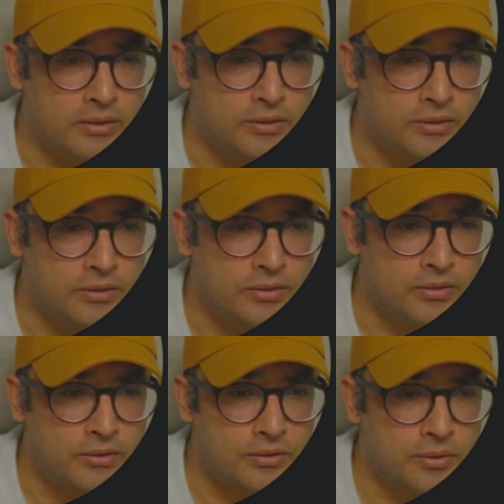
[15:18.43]
So
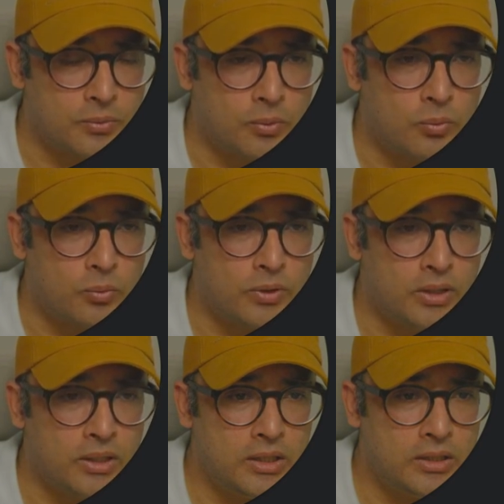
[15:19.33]
what we need
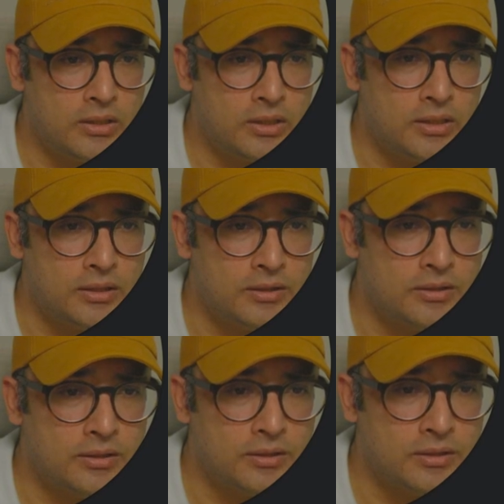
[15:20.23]
is,
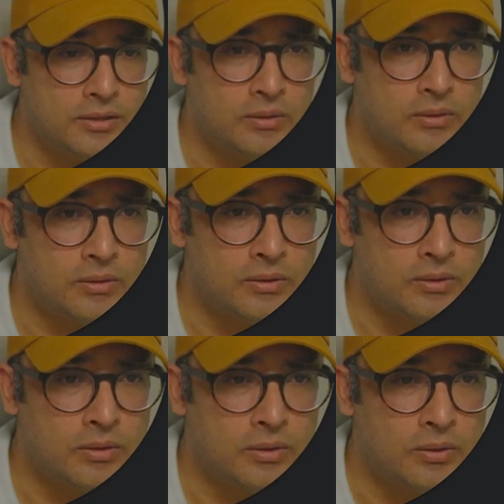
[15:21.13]

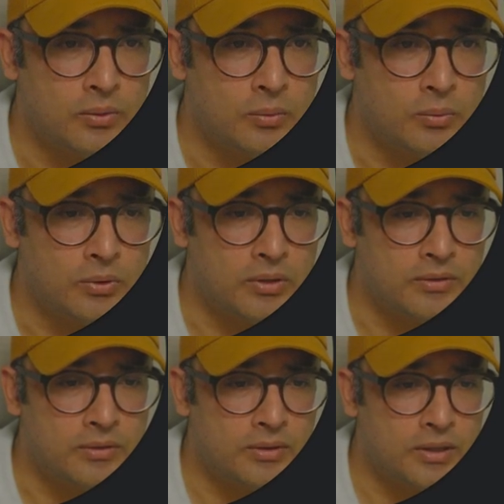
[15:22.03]
we can
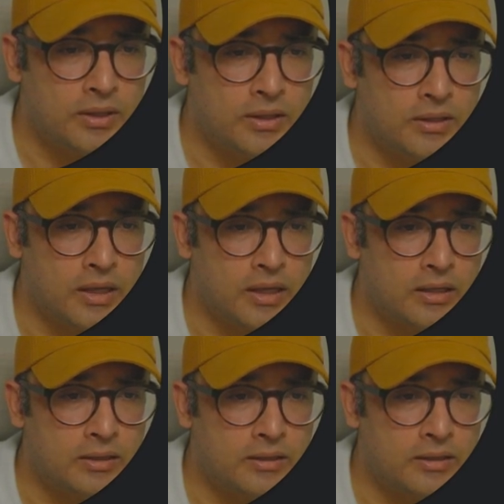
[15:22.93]
see that
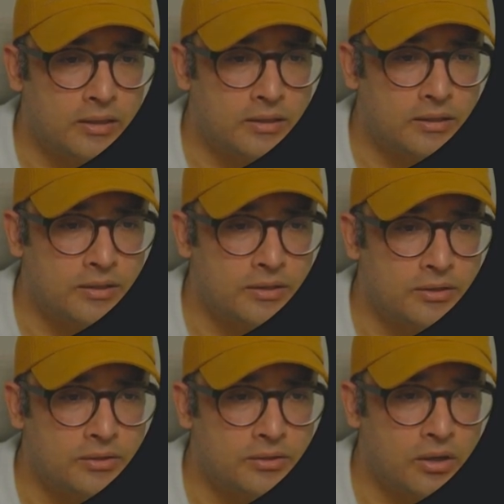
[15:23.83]
it
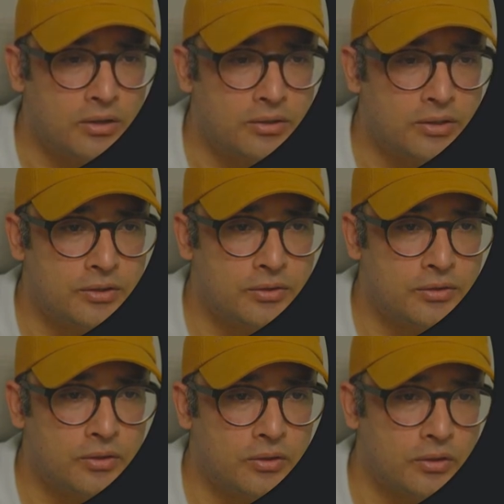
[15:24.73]
started,
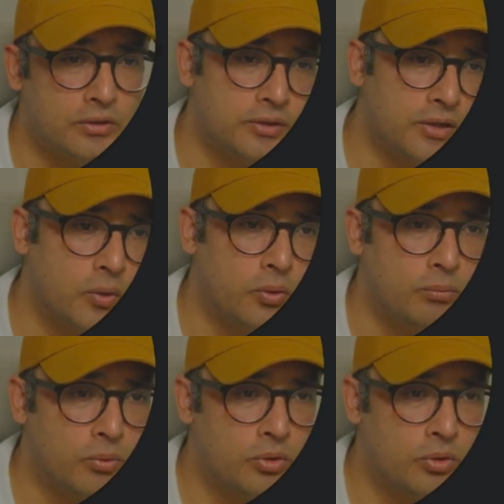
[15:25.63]
let's load more.